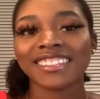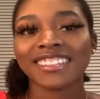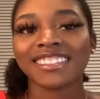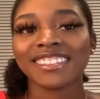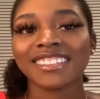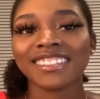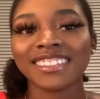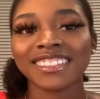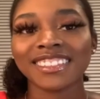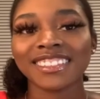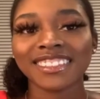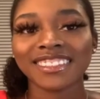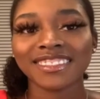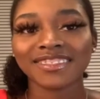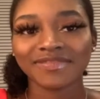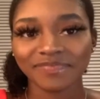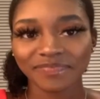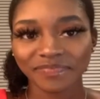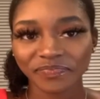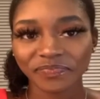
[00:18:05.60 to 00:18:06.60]
Shop
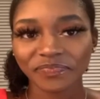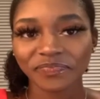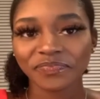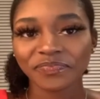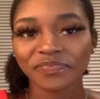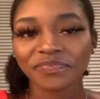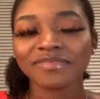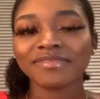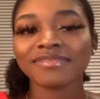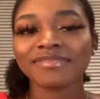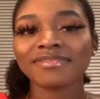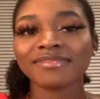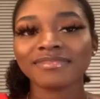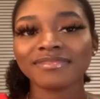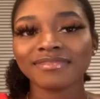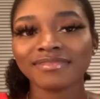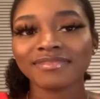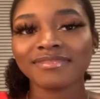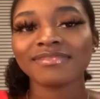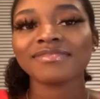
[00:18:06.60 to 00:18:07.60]
Haley
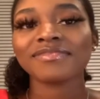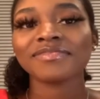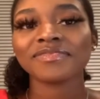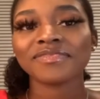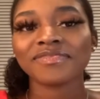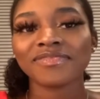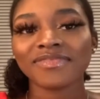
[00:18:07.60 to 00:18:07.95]
Olivia. So